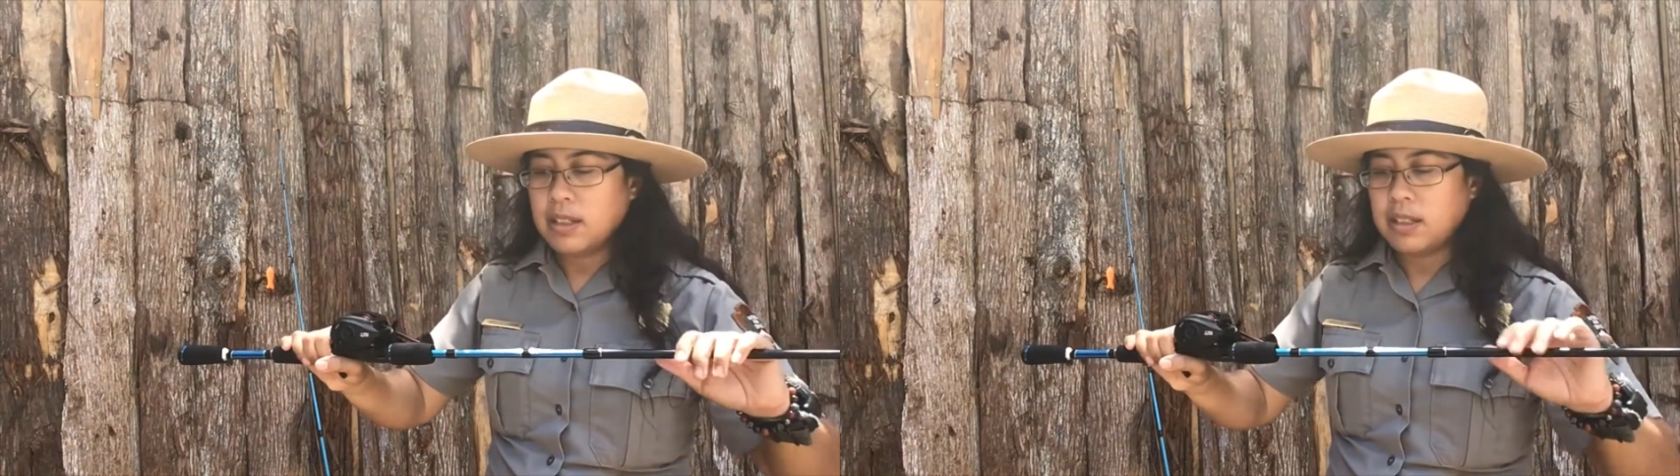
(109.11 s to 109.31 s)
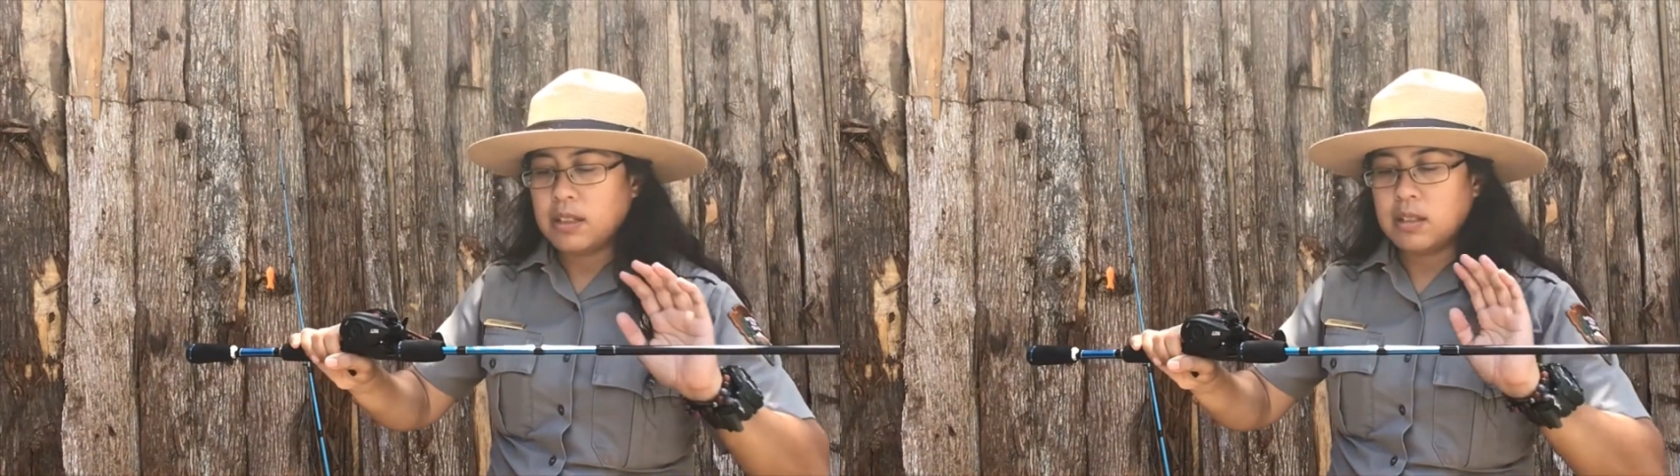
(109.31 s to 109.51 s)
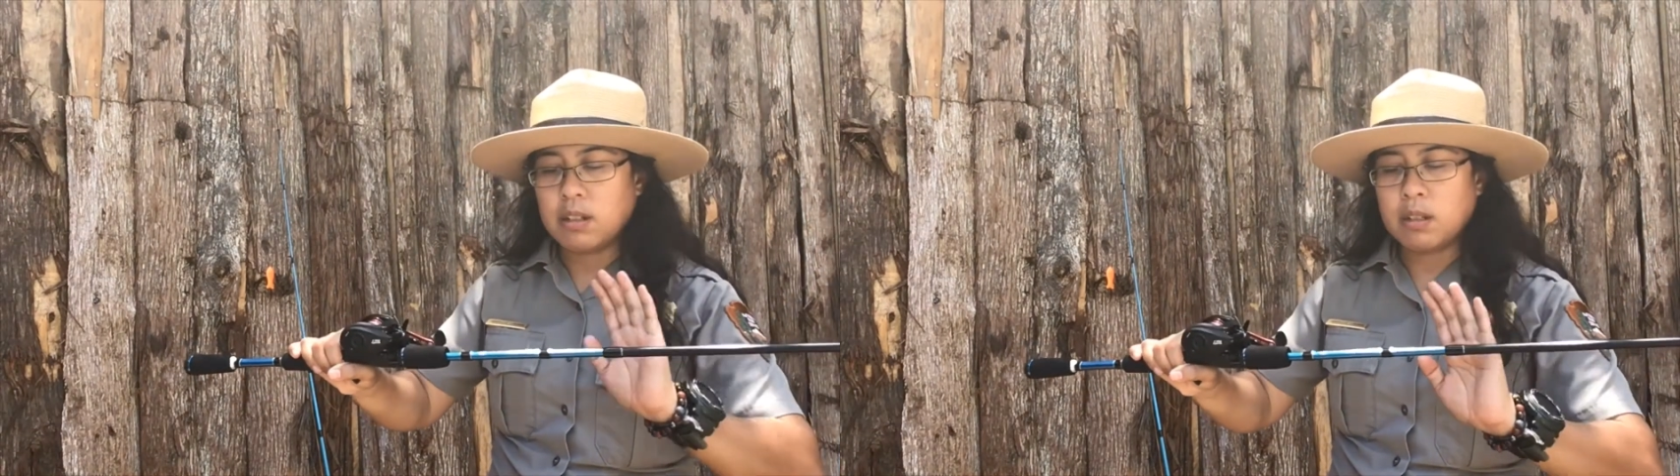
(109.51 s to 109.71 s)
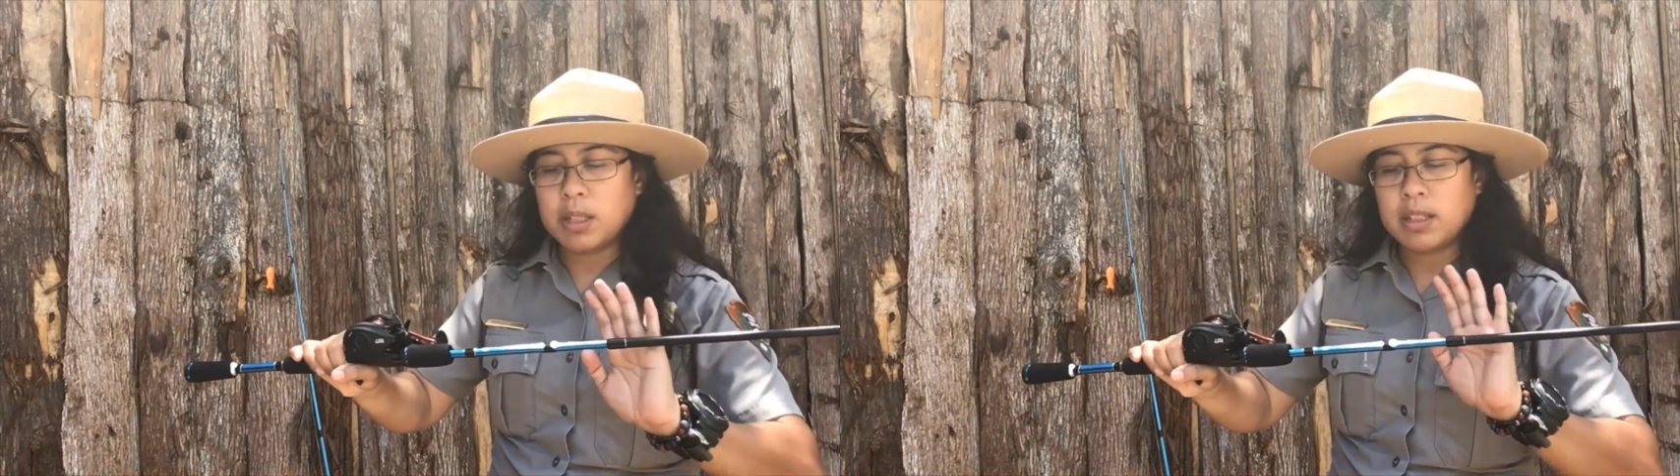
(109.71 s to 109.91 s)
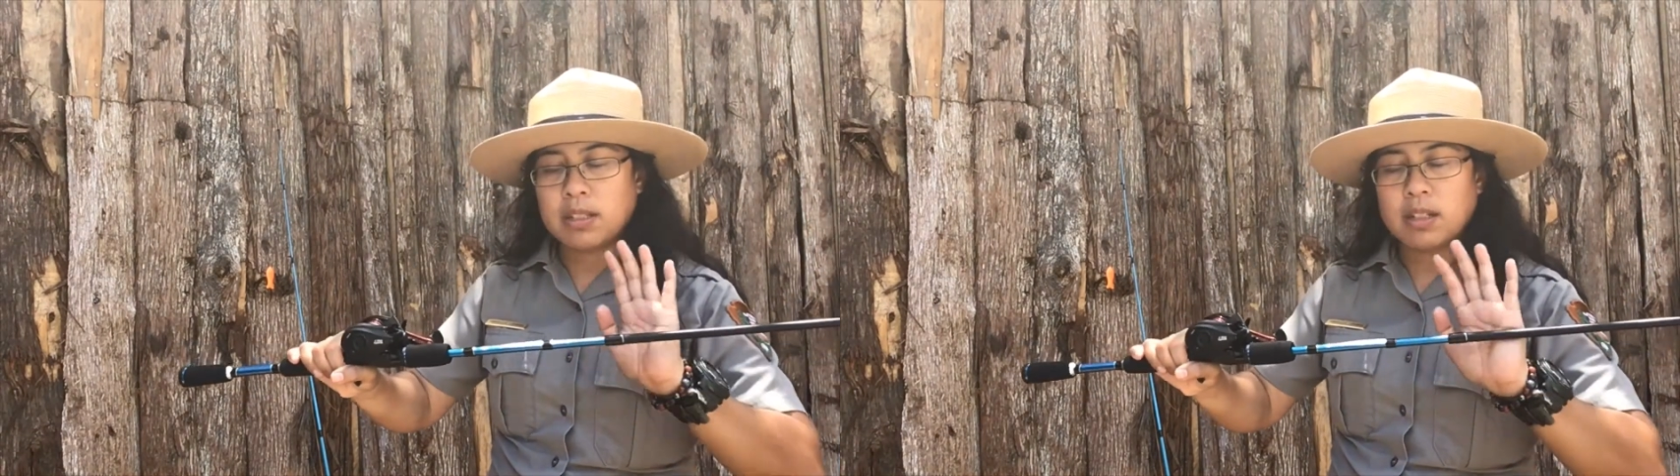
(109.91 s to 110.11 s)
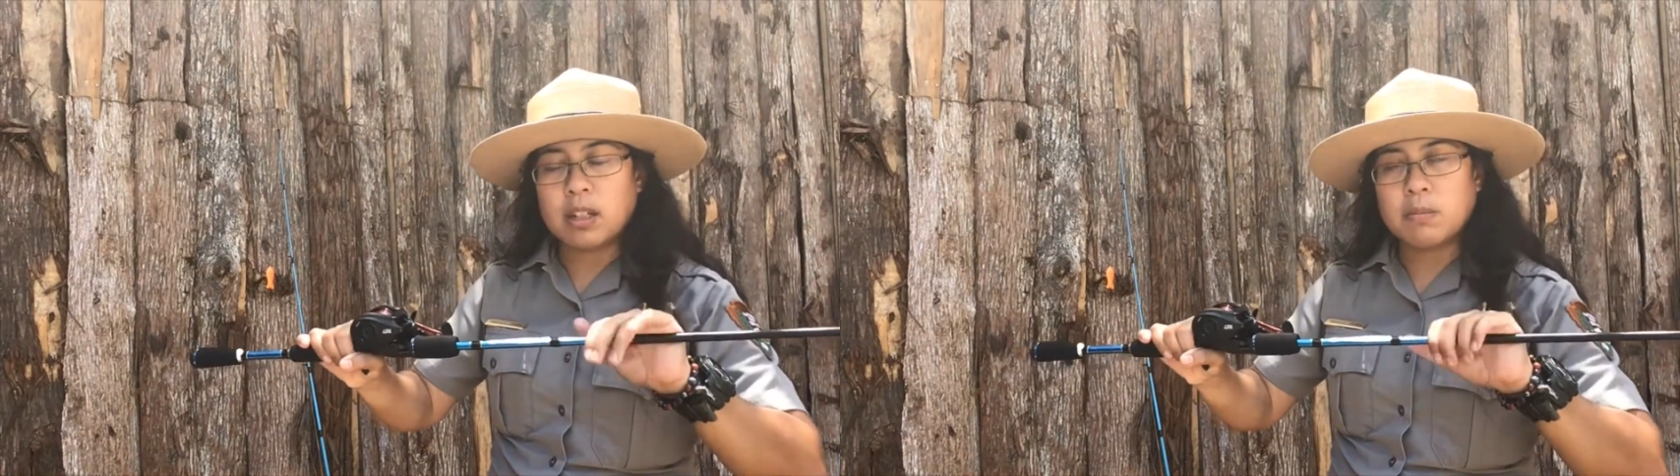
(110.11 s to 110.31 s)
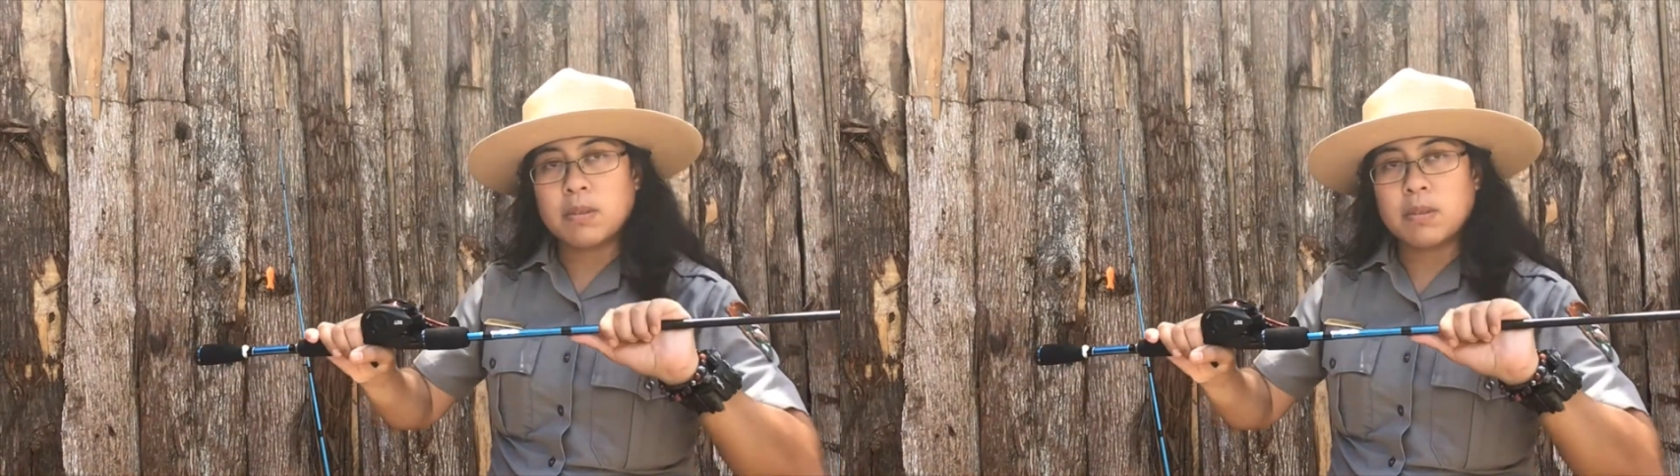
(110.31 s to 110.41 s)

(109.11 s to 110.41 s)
These are going to be the type